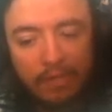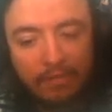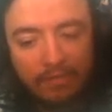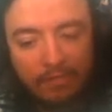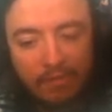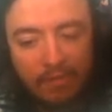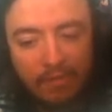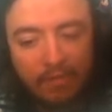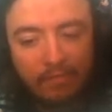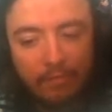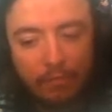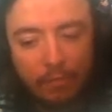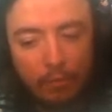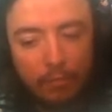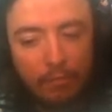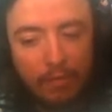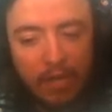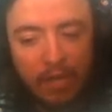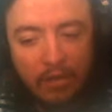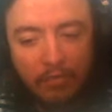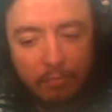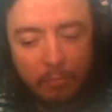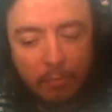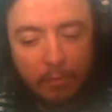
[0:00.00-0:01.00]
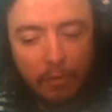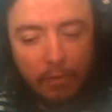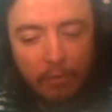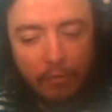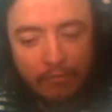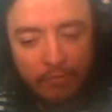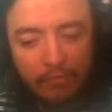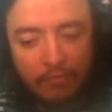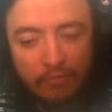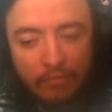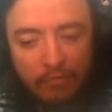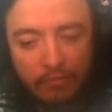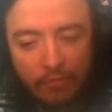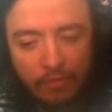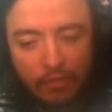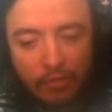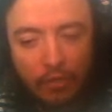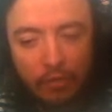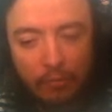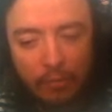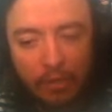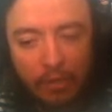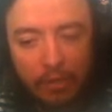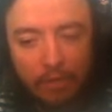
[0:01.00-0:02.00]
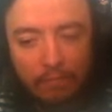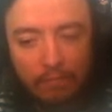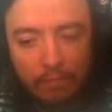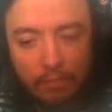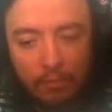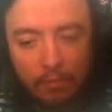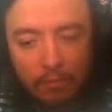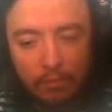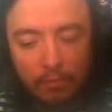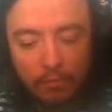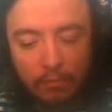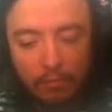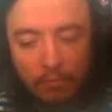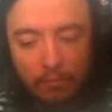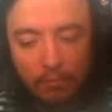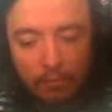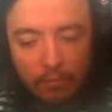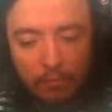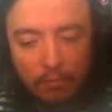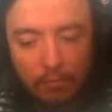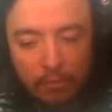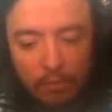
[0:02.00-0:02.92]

Is this the new dashboard or is this just a curated video?